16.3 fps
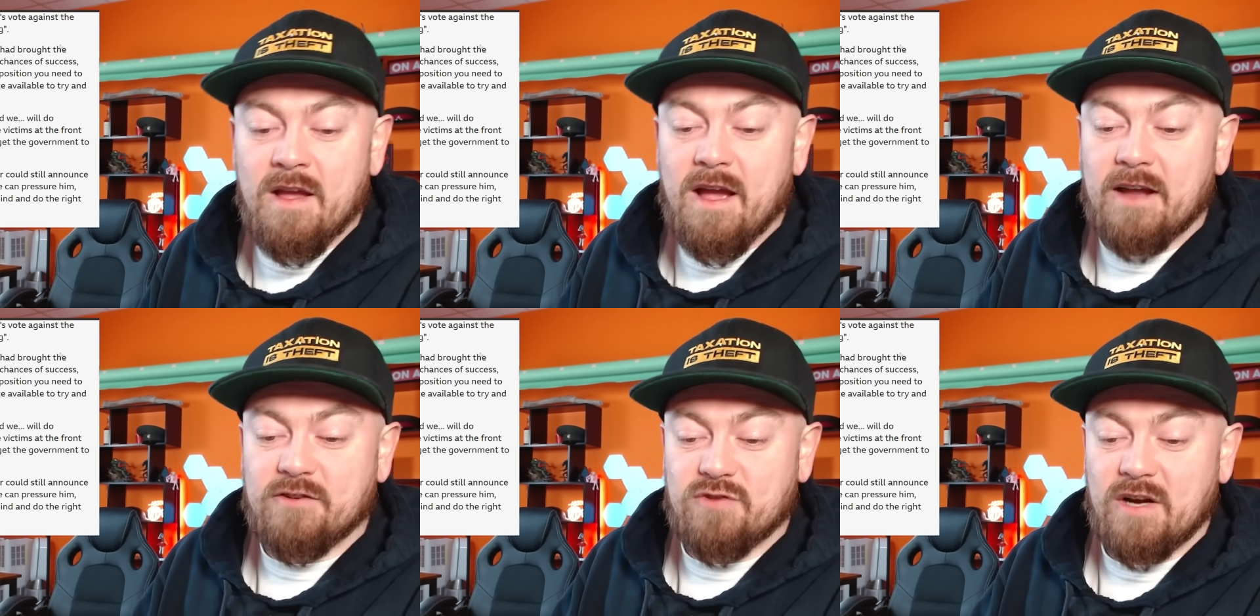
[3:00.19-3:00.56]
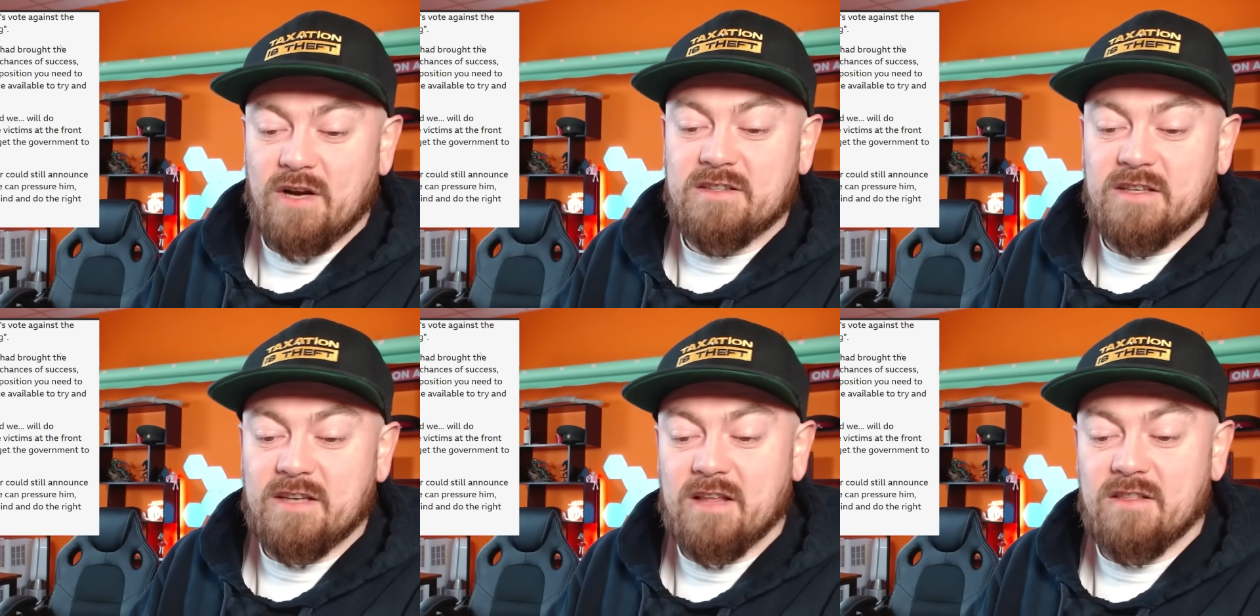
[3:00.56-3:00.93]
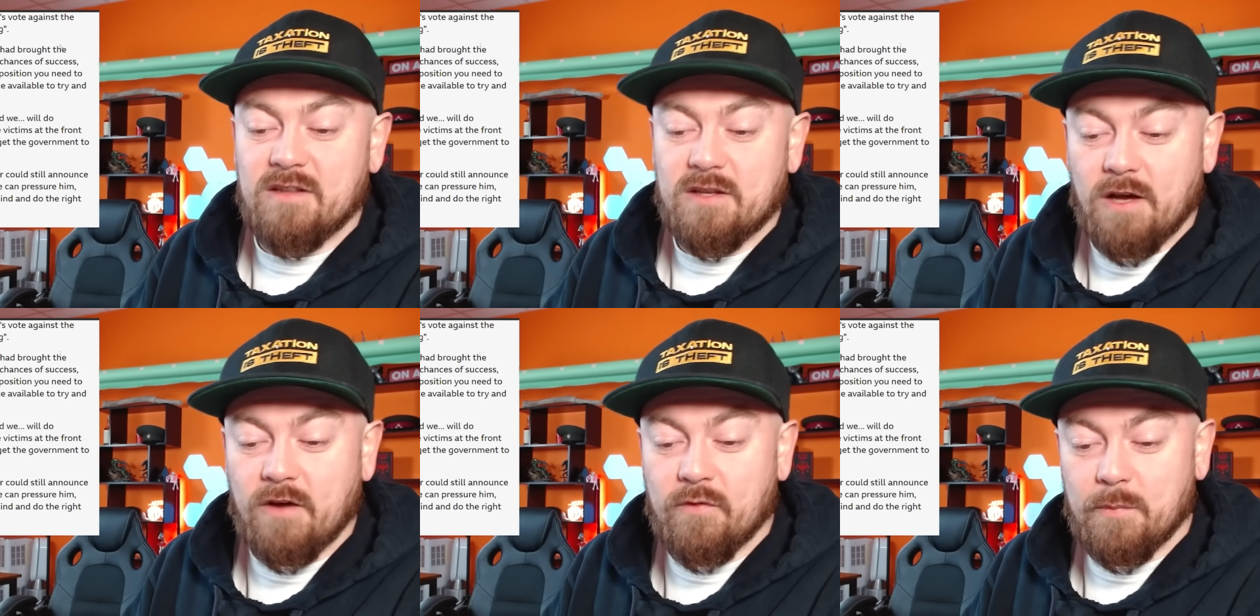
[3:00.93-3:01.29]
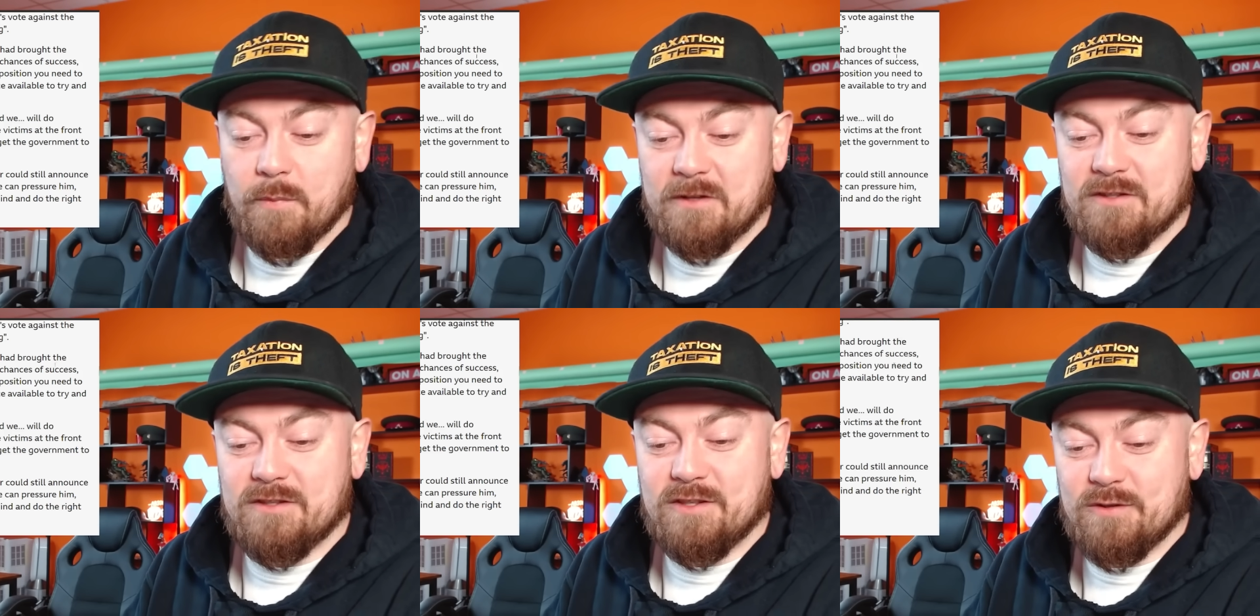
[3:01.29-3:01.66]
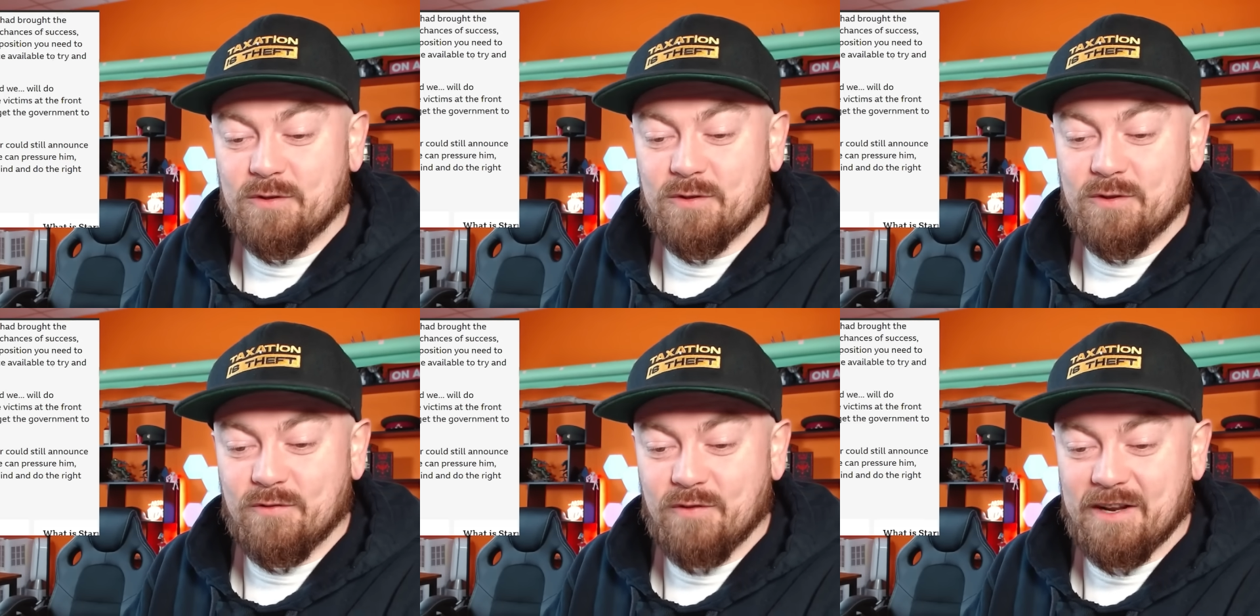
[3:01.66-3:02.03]
and try to get the government to
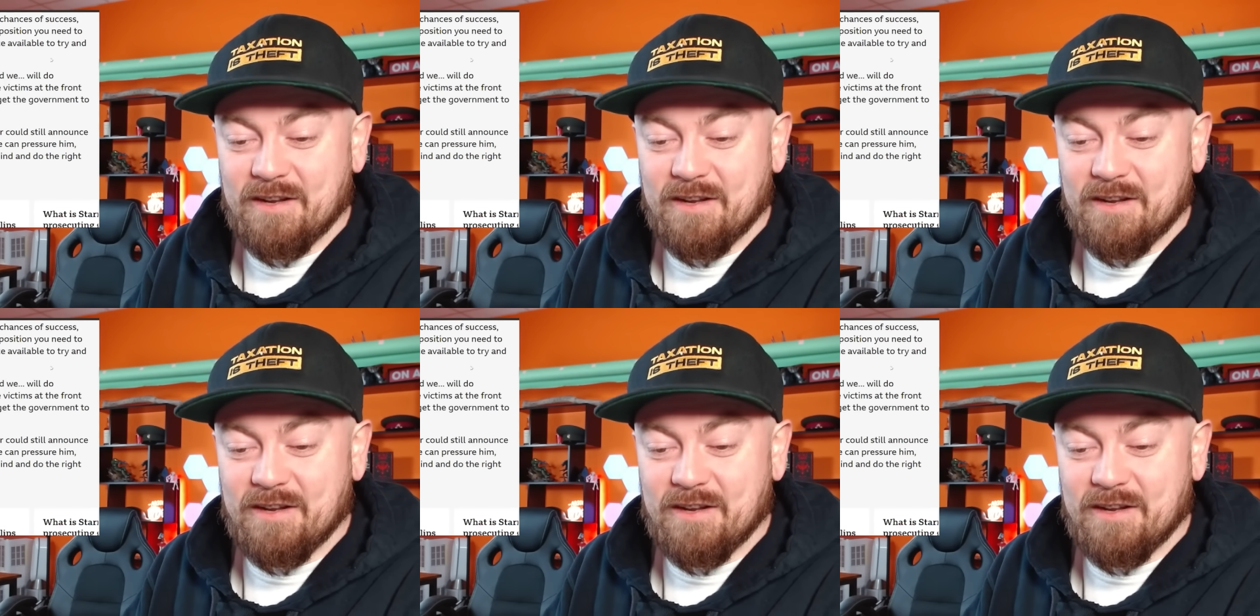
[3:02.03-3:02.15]
do the right